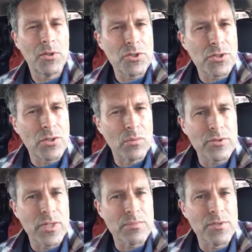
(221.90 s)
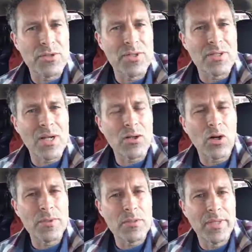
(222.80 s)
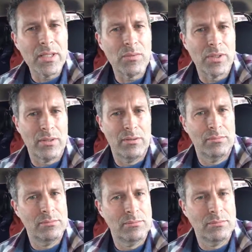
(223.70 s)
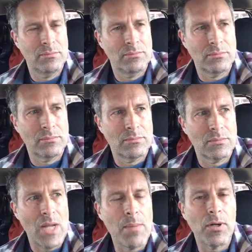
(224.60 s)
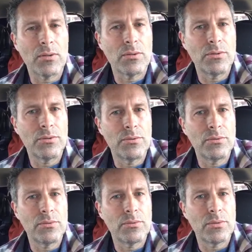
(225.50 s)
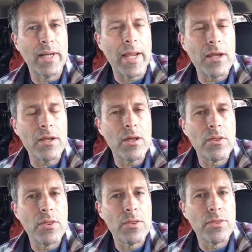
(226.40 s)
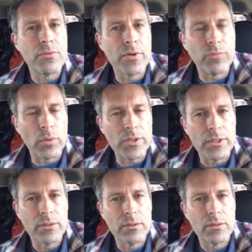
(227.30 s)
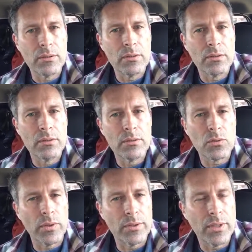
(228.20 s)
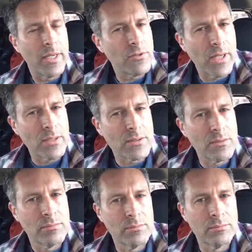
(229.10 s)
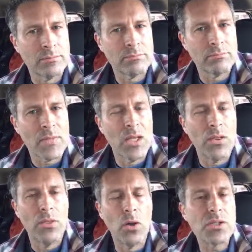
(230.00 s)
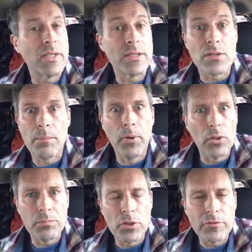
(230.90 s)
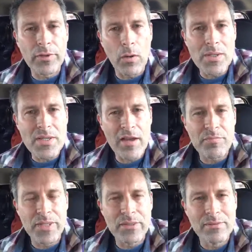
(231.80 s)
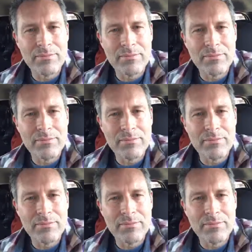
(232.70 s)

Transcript: How about just the transmission that's not garbage to begin with? How about an A340 Toyota A-Trans? Those things are bulletproof and always have been.